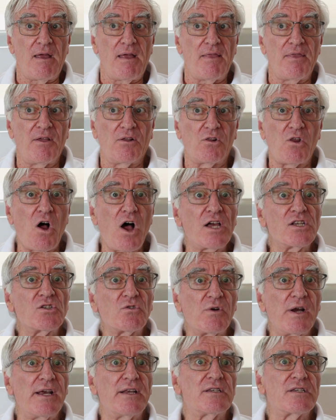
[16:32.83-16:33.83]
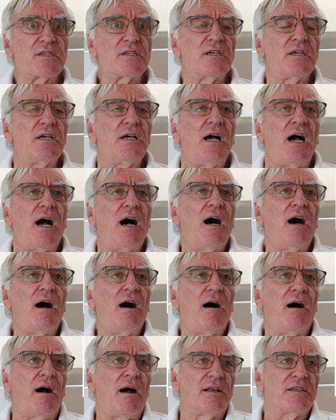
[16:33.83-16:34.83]
the loss rates
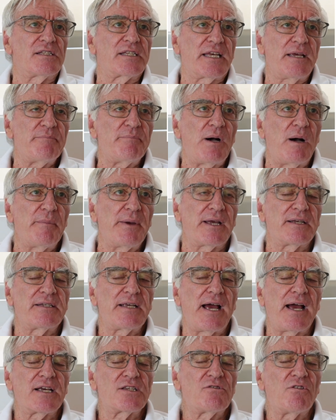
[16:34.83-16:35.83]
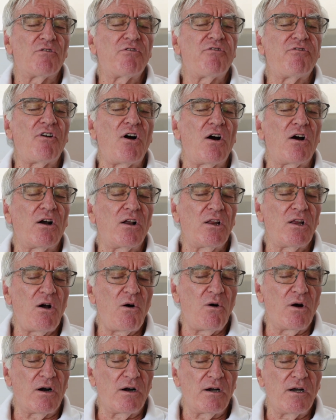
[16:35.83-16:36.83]
on skip bombing attacks are far
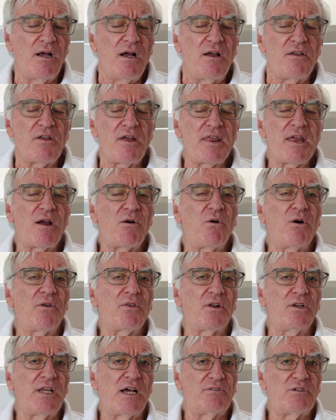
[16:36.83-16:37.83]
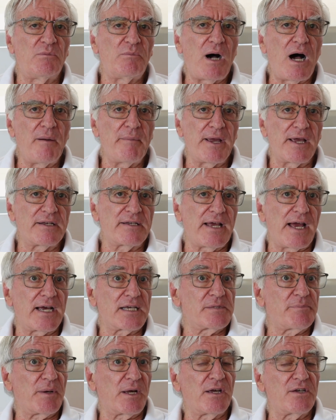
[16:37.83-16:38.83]
lower than they were in the level bombing
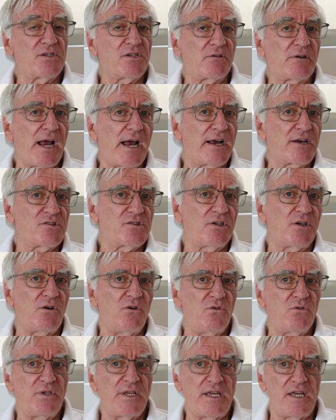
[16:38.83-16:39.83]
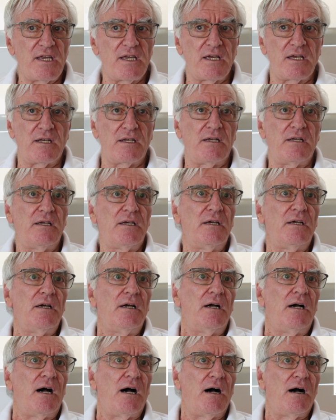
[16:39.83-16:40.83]
attacks because you're actually only in
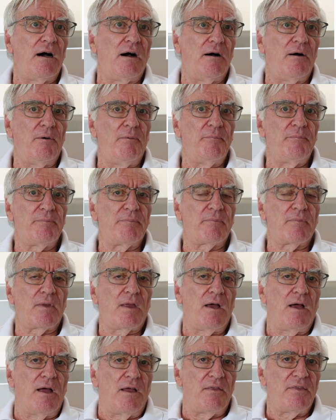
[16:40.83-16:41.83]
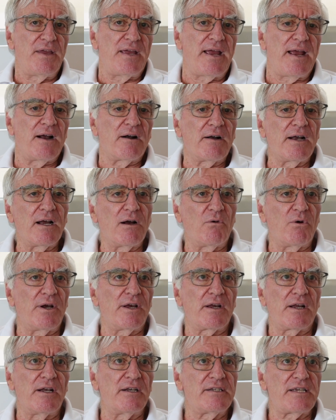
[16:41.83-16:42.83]
the area where
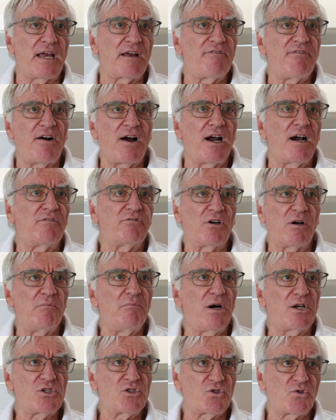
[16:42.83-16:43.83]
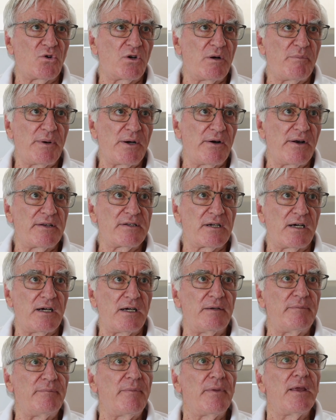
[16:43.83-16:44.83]
you're going to take fire for a much shorter period of
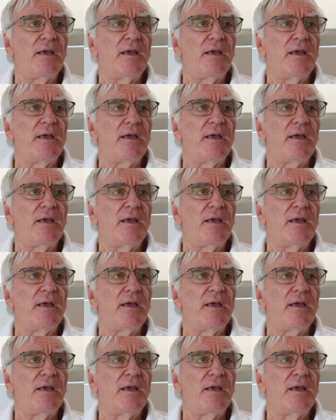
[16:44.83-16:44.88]
time.